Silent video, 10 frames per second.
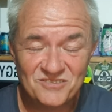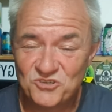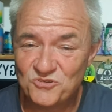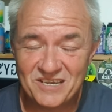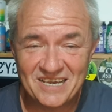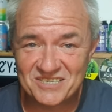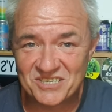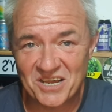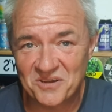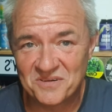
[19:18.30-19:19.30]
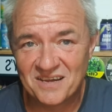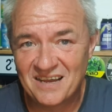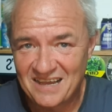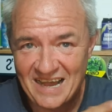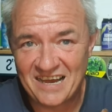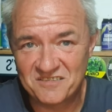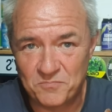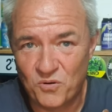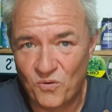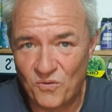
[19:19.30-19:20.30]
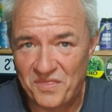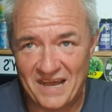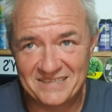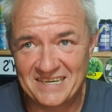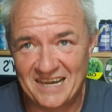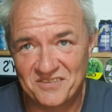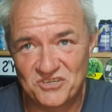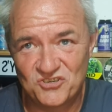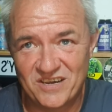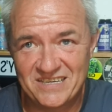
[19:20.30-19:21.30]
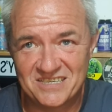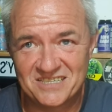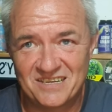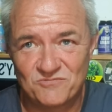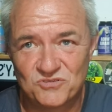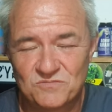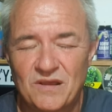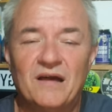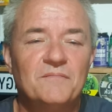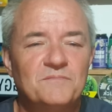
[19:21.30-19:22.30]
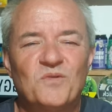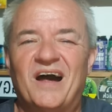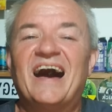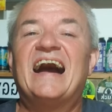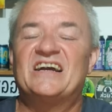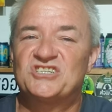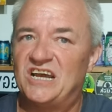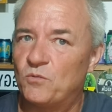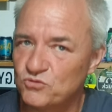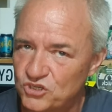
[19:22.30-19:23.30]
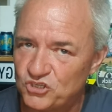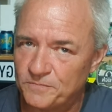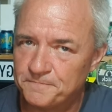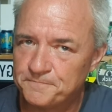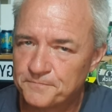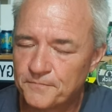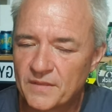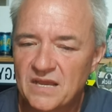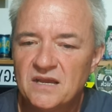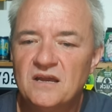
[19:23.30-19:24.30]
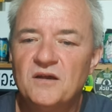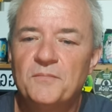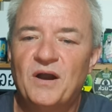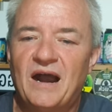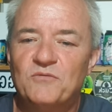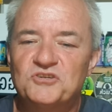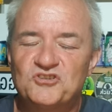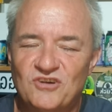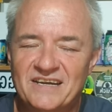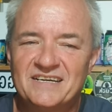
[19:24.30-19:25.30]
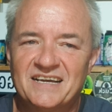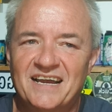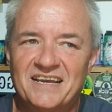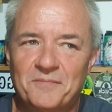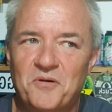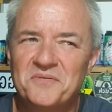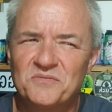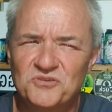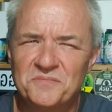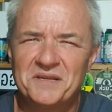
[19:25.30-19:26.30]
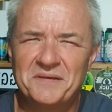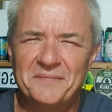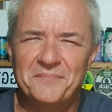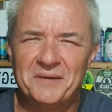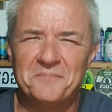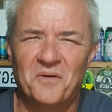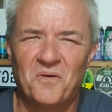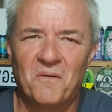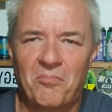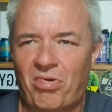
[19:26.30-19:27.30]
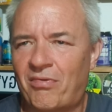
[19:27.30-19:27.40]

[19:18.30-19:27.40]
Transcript: Two years ago, I'd have poured that down the drain and said it was that. But actually, I wanted them. But I would have drank it and I probably would have been a bit more.